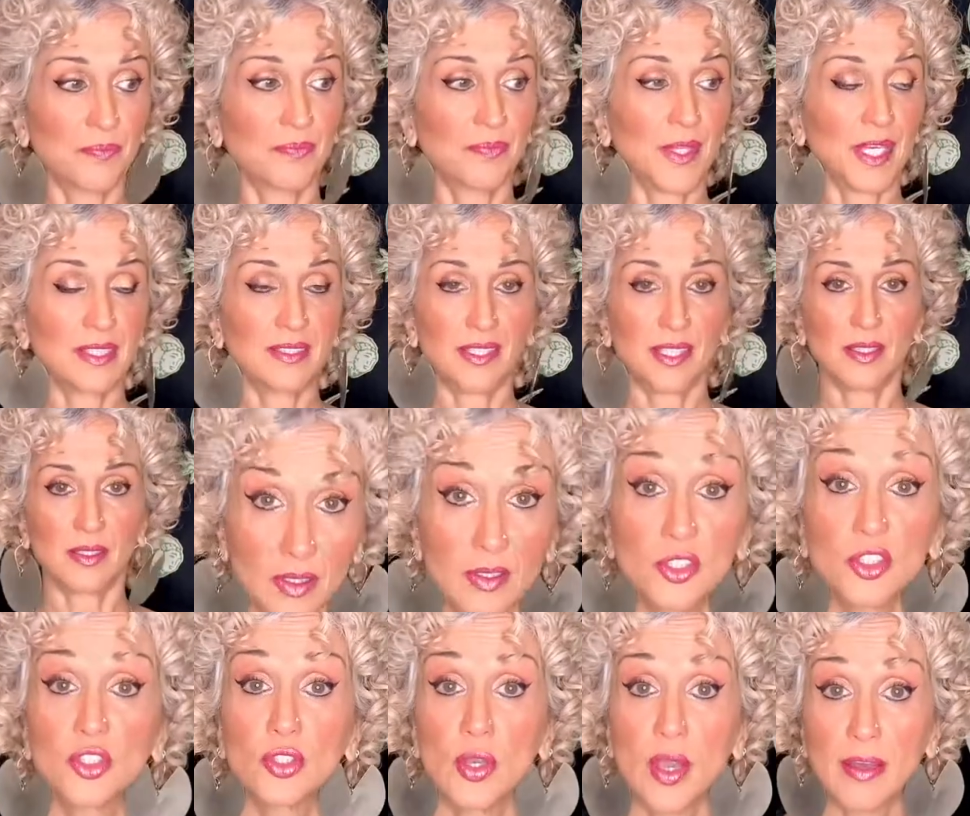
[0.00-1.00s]
That's it.
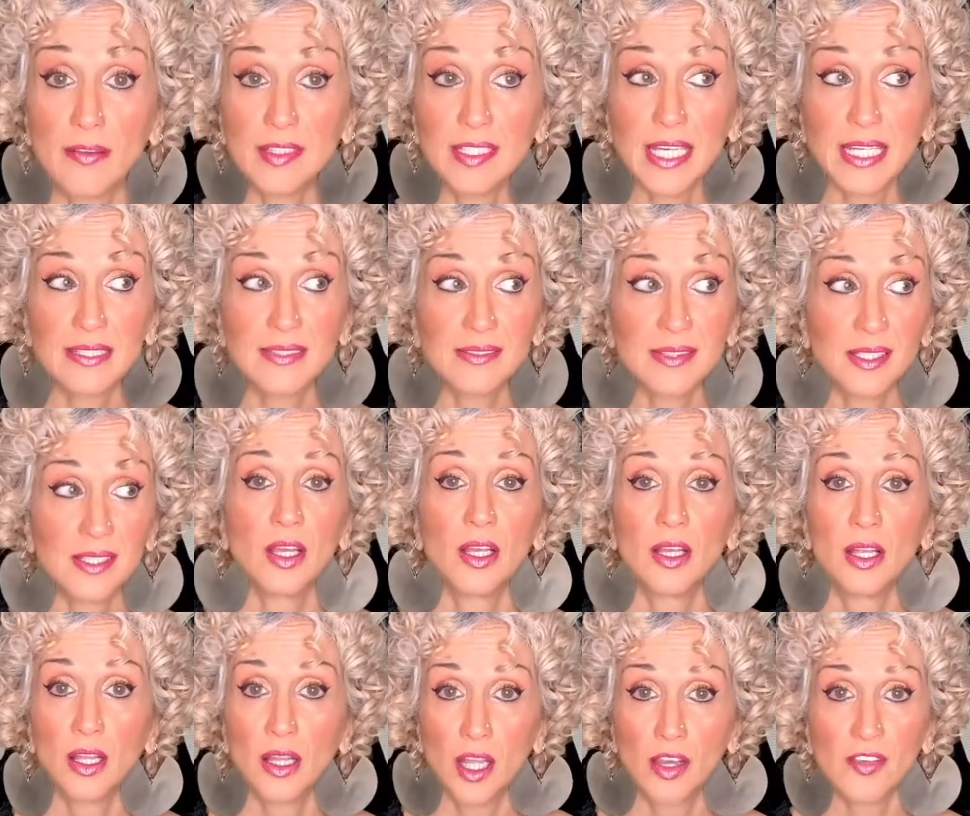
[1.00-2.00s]
Do you have a Dyson?
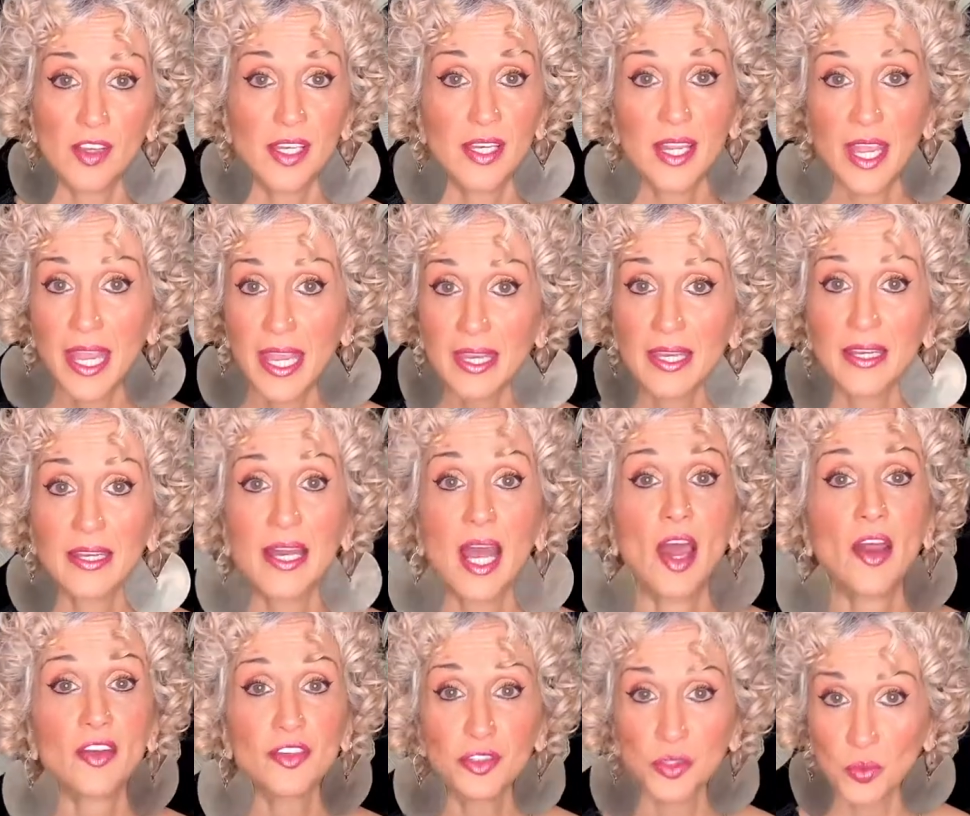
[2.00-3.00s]
Love it? Hate it? How
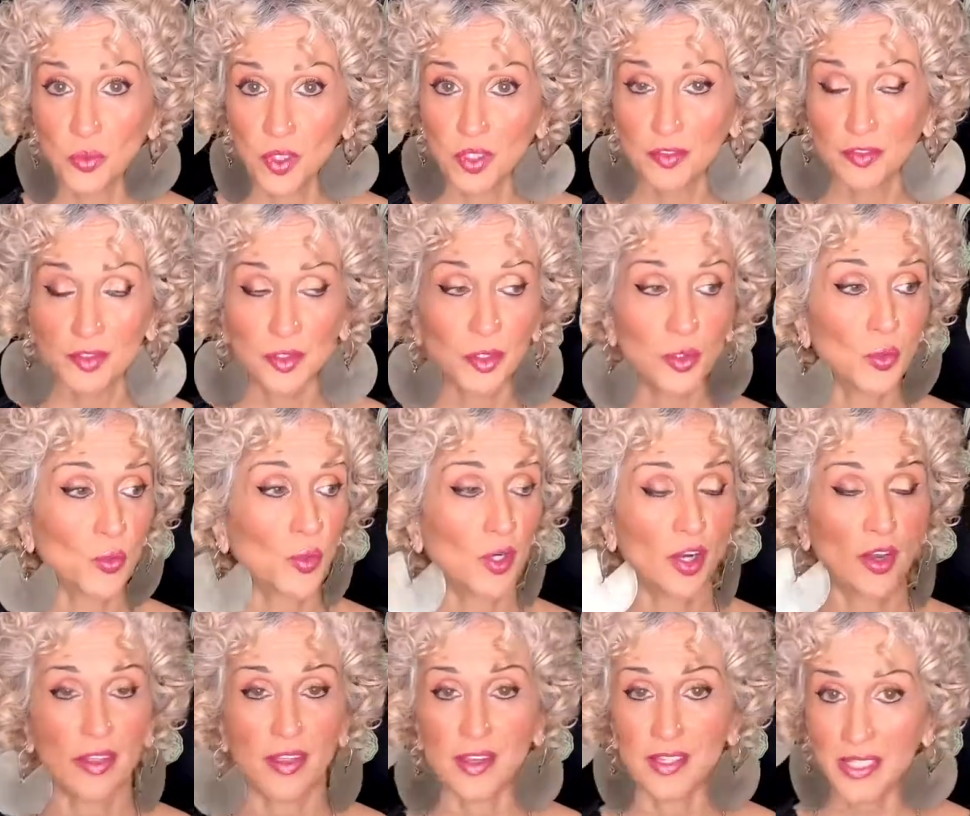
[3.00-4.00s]
does it work for you? What
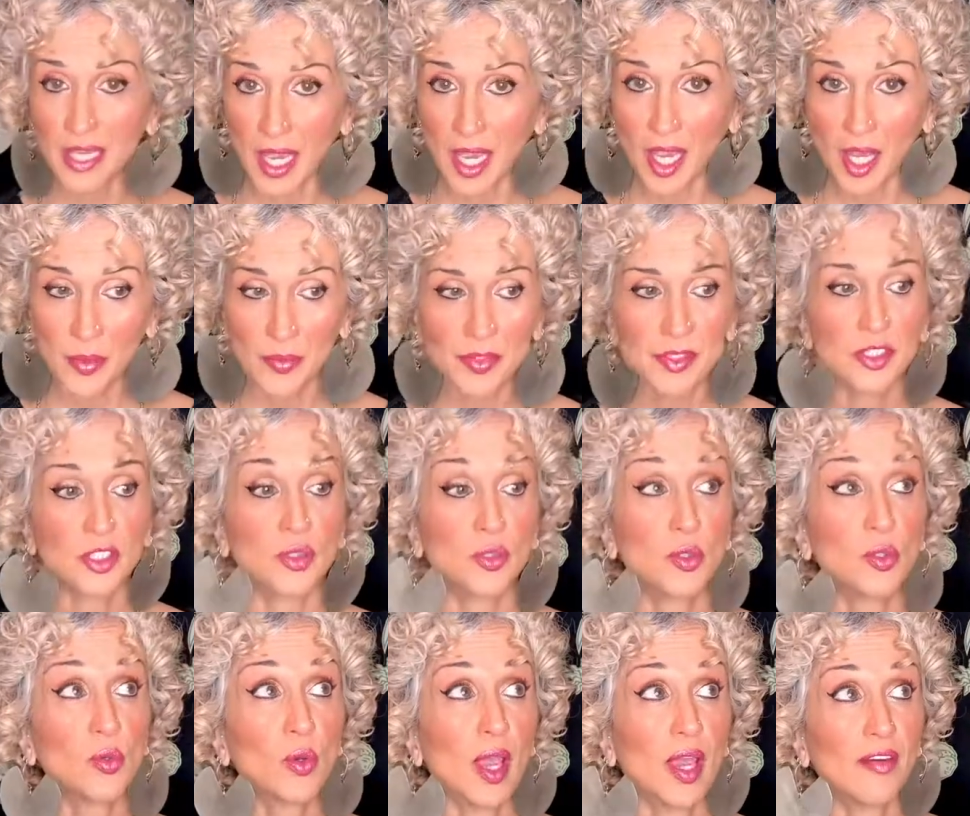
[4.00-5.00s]
are the times? Do
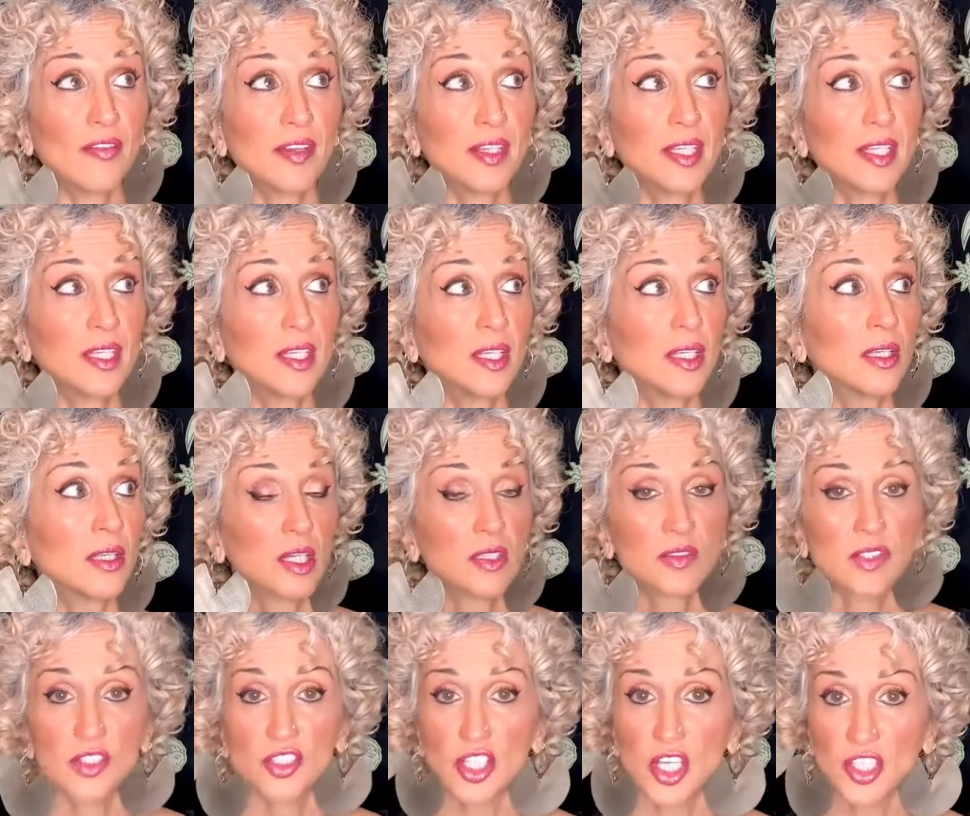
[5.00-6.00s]
you have any
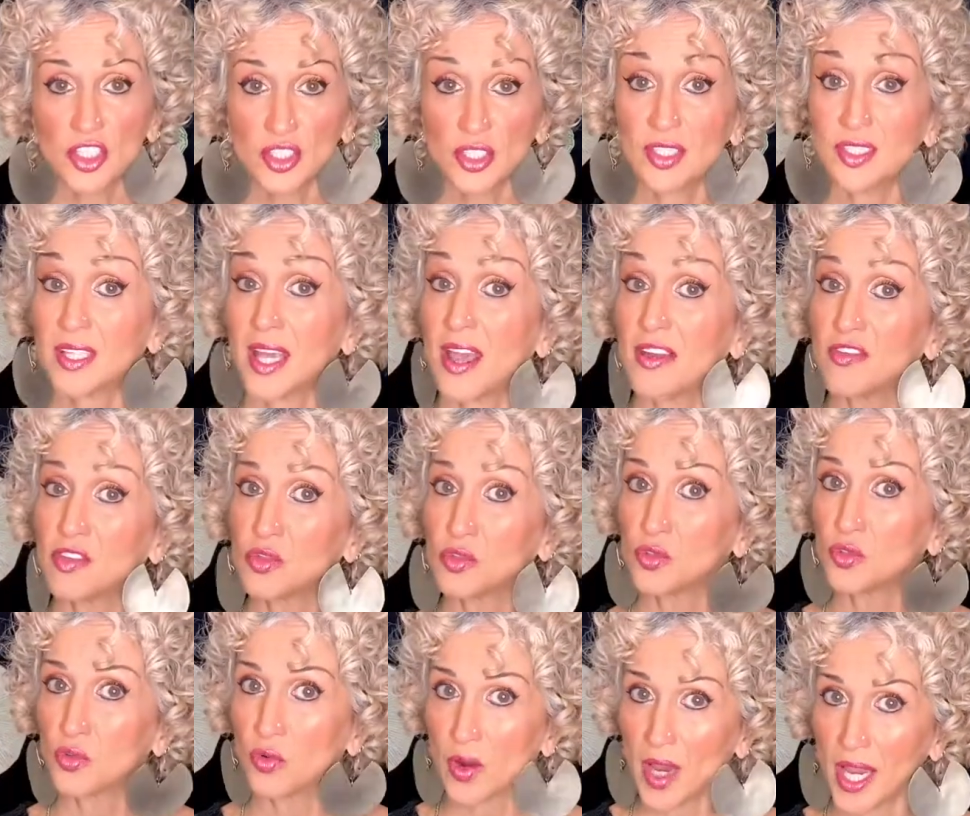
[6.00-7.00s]
suggestions? Have you
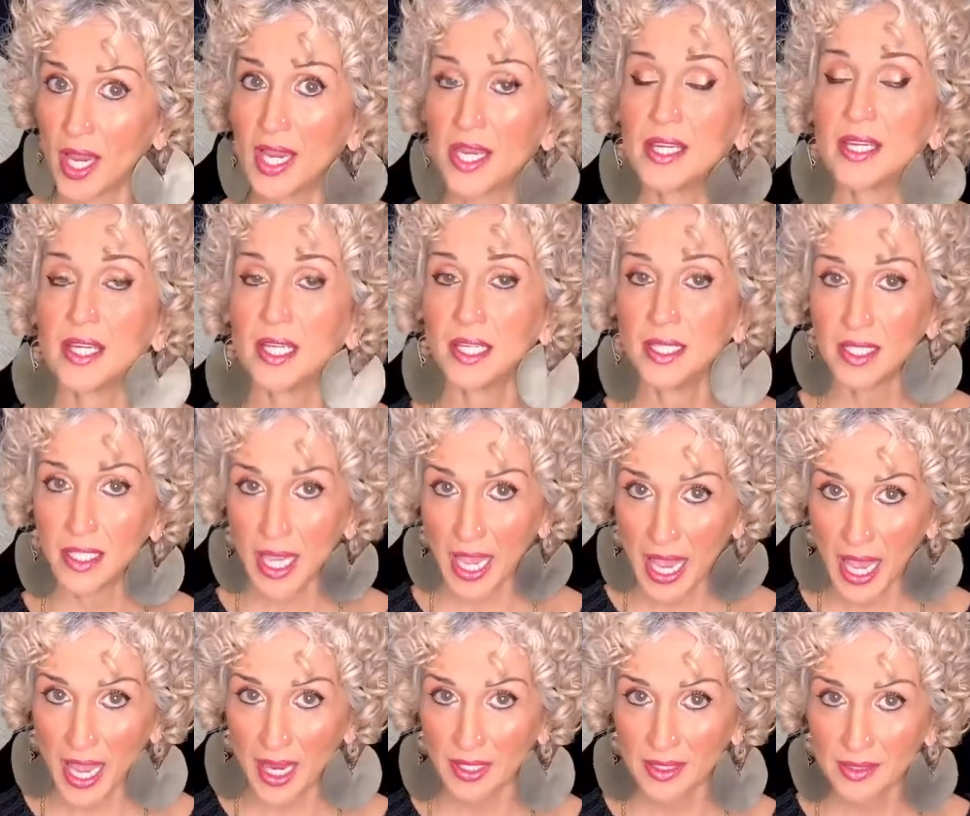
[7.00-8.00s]
tried any
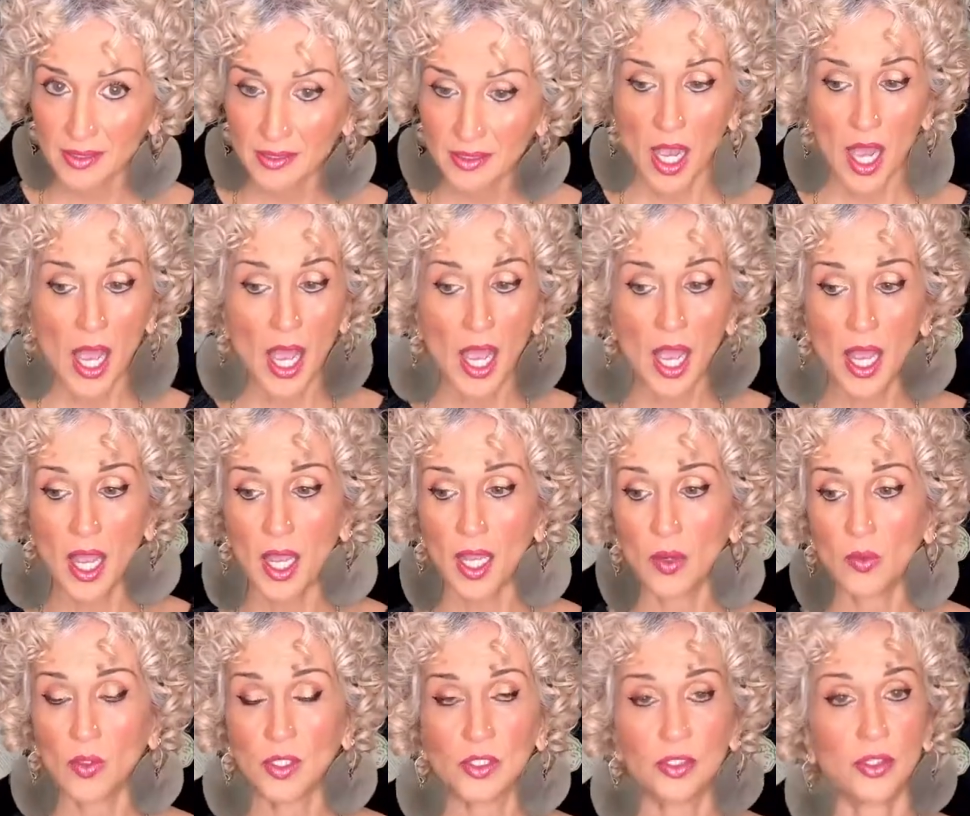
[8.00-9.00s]
hacks? I
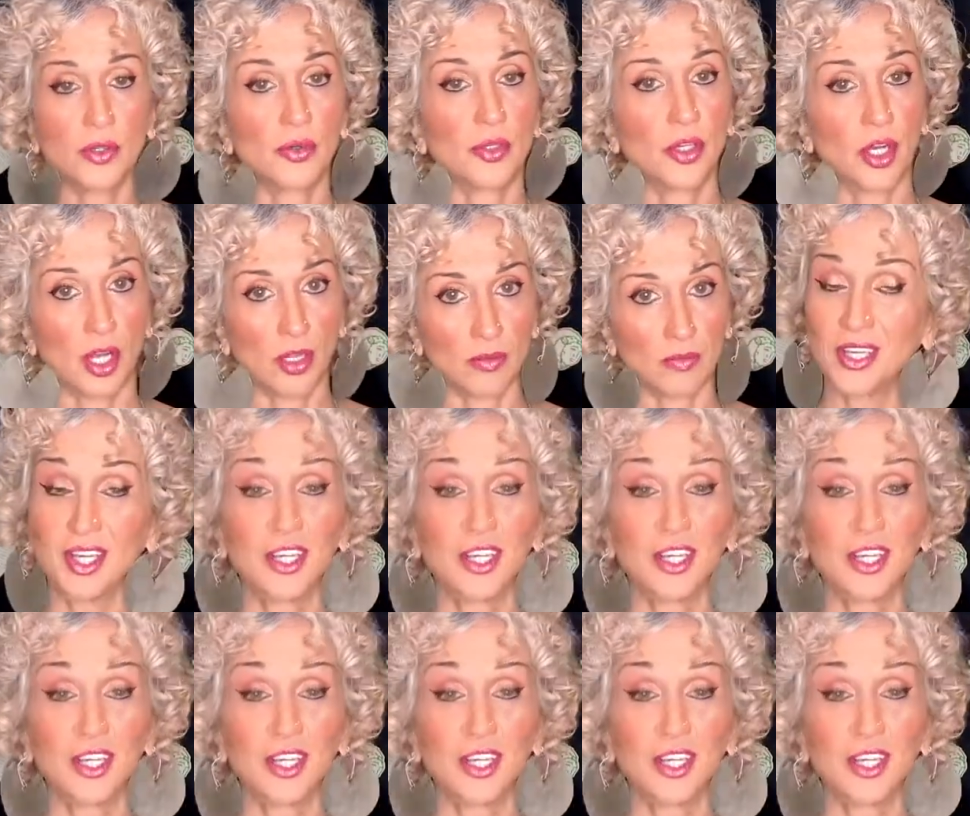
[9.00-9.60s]
want to know it all.